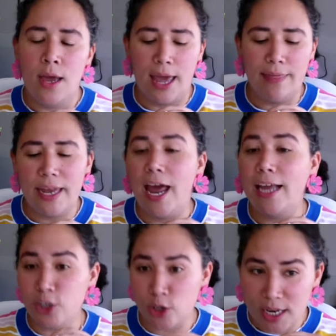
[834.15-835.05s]
And then
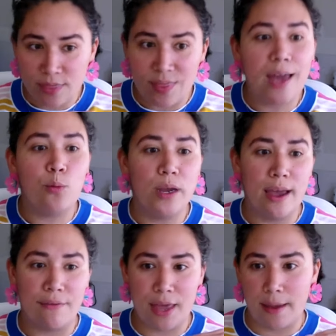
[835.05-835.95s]
underneath that, we
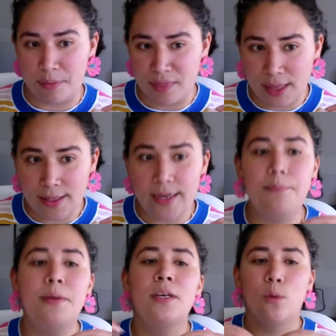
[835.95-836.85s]
have the
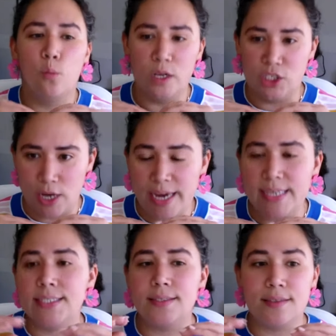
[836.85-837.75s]
epithelium, which
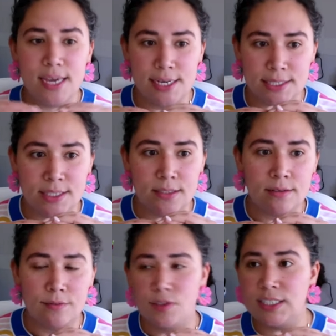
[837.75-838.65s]
is this
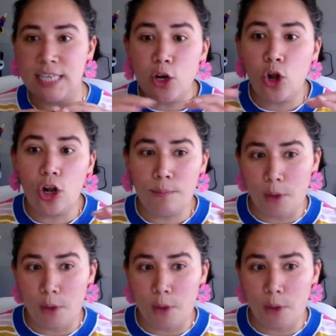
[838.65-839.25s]
single